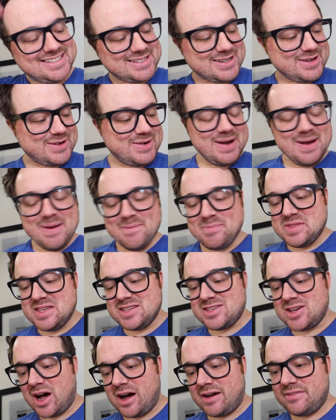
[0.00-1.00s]
So
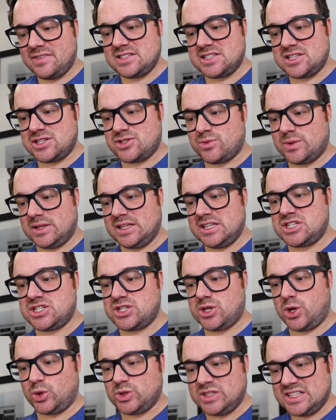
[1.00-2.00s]
this office is really
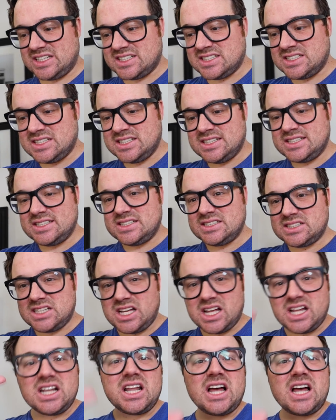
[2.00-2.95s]
just holding a